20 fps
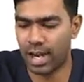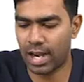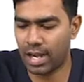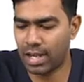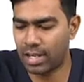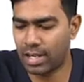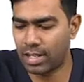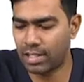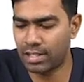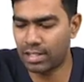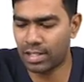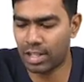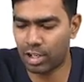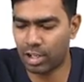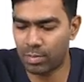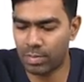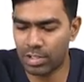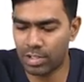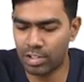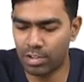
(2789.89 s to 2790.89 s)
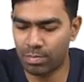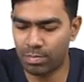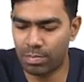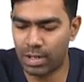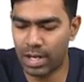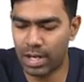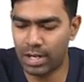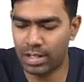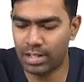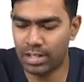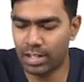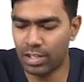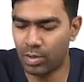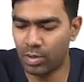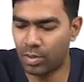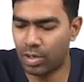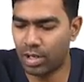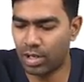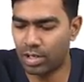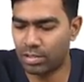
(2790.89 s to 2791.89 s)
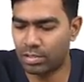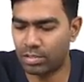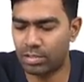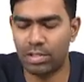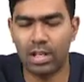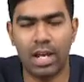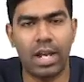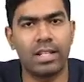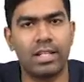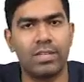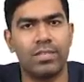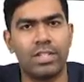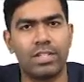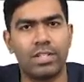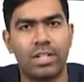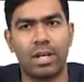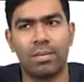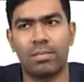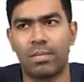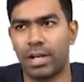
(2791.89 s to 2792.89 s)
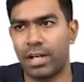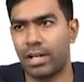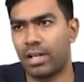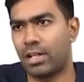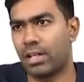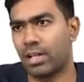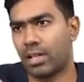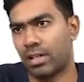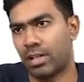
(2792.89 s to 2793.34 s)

And this accumulation of blood in the uterus and the vagina might